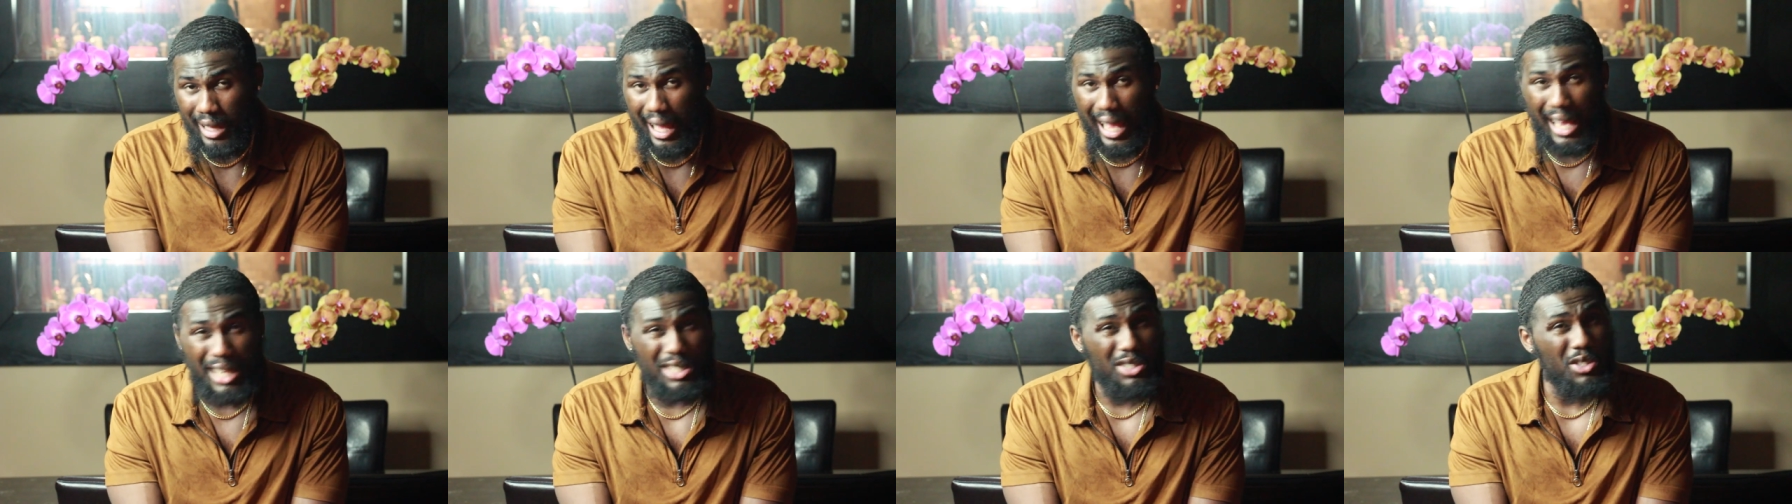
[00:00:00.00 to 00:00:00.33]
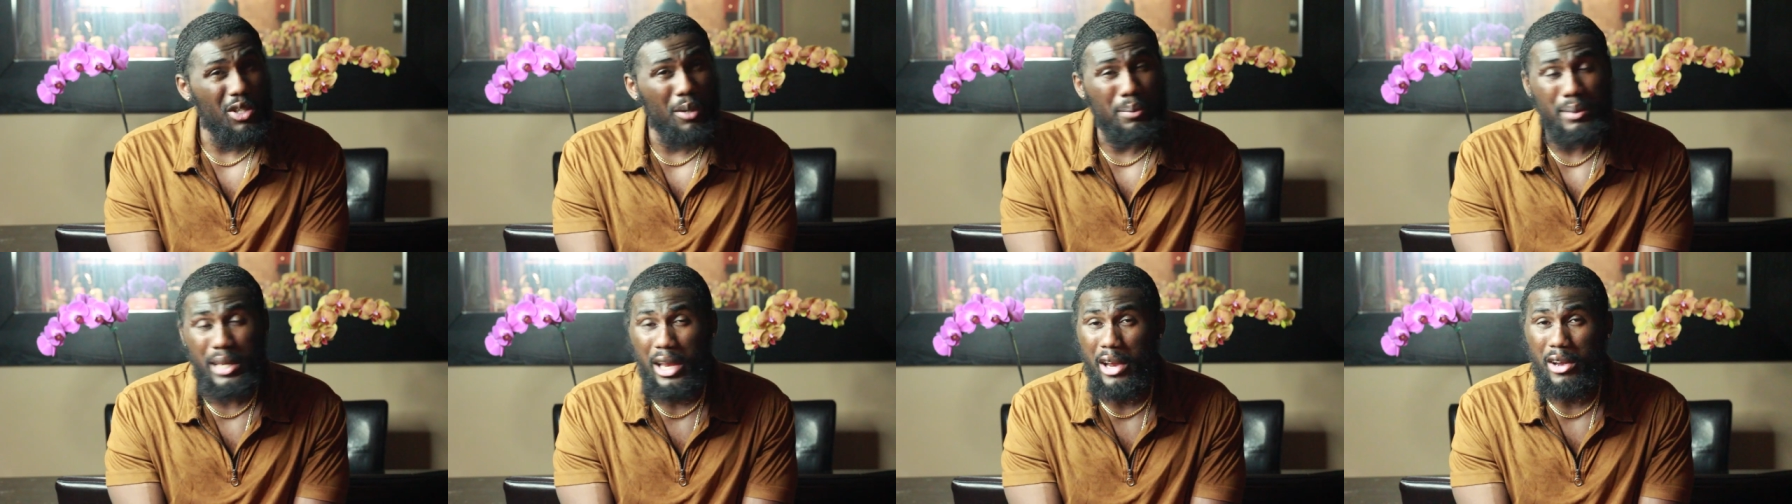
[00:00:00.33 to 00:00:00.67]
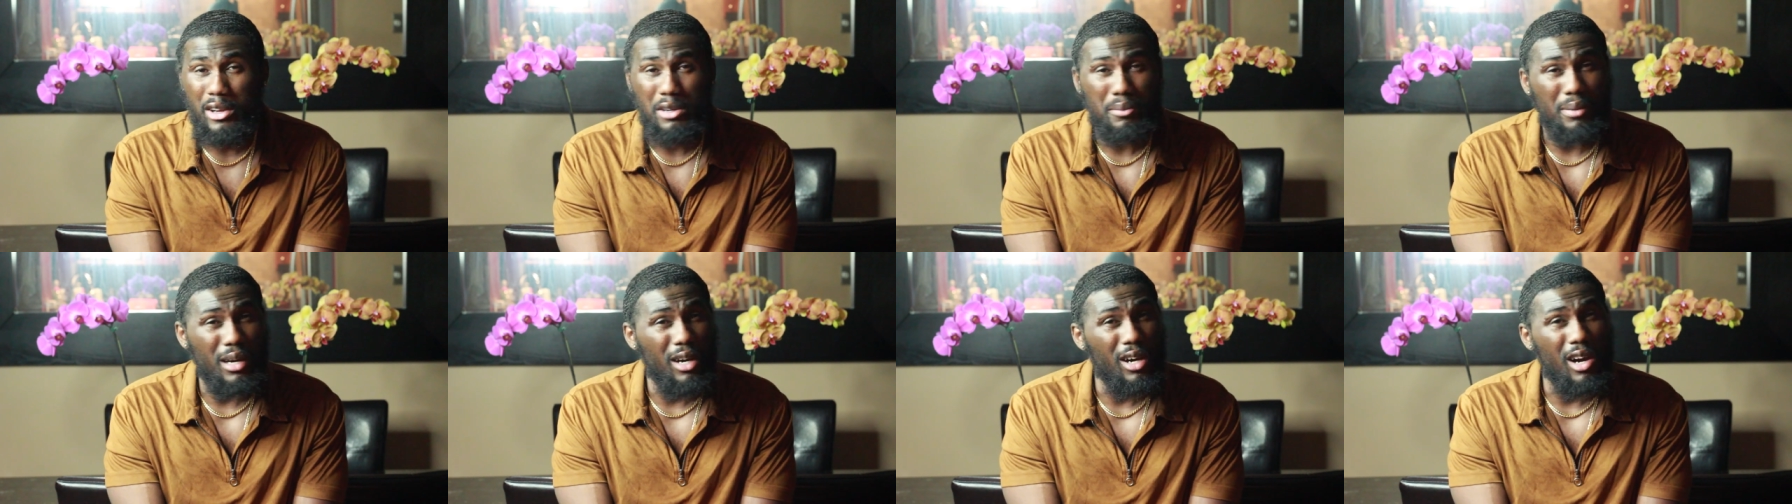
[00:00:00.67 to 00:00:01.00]
I stopped
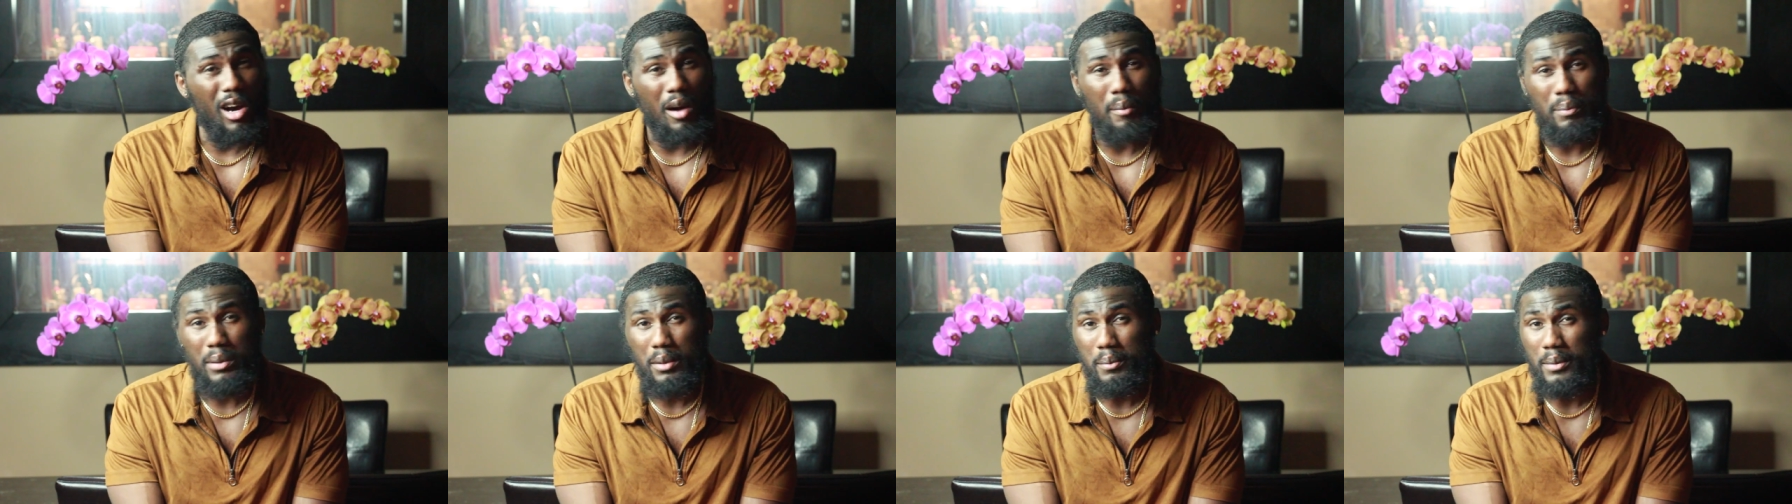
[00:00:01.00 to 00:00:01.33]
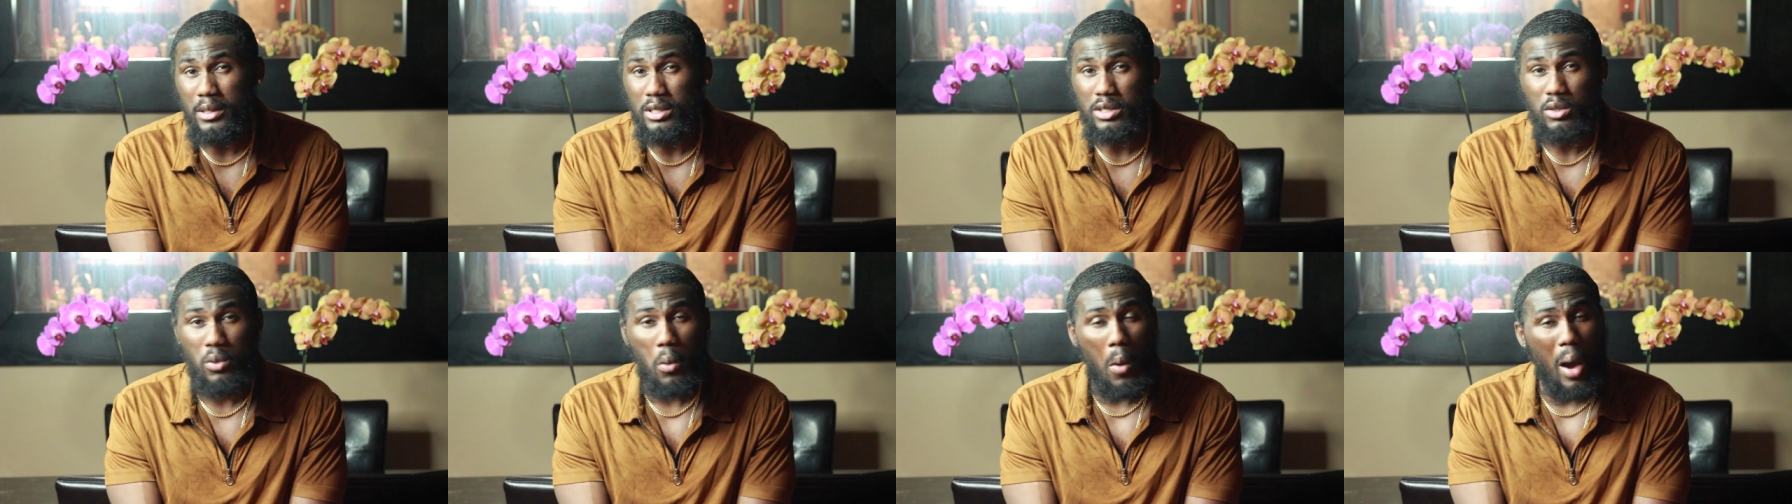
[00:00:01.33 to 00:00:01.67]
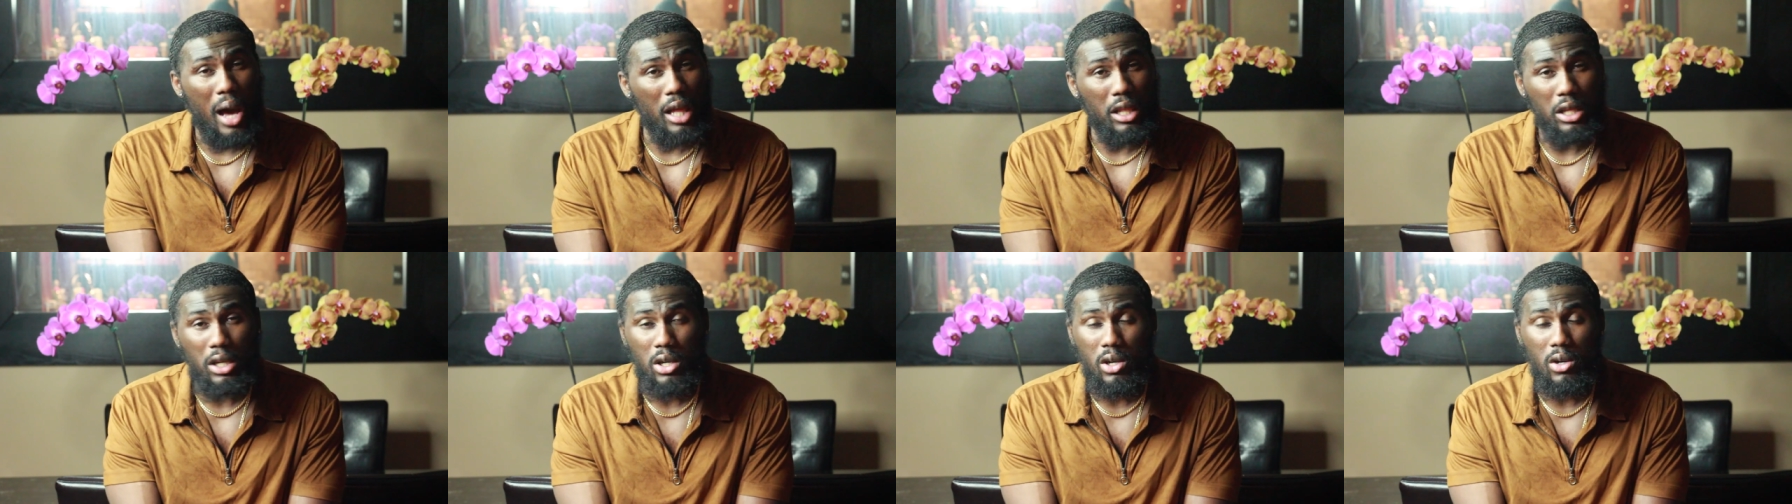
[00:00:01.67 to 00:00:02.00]
caring about compliments a
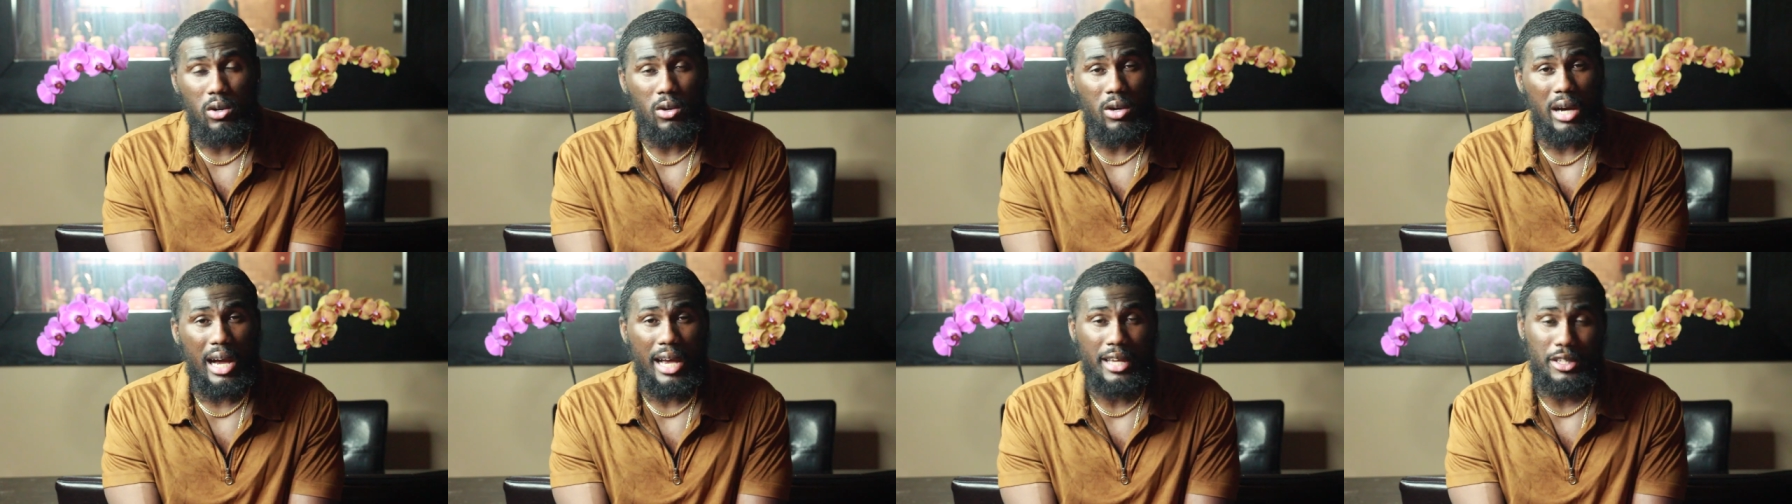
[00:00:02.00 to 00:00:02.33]
while ago.